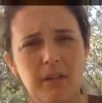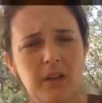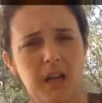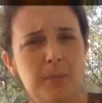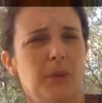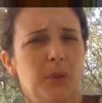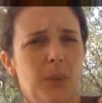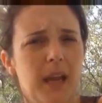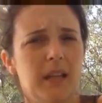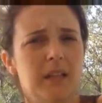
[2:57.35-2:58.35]
every couple
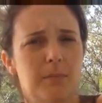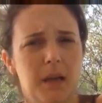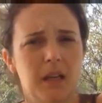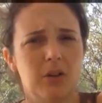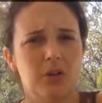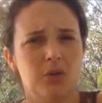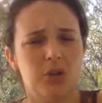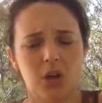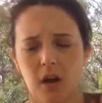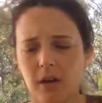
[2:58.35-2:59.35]
of weeks, depending on
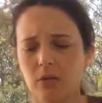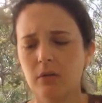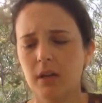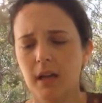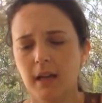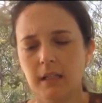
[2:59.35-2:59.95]
your child.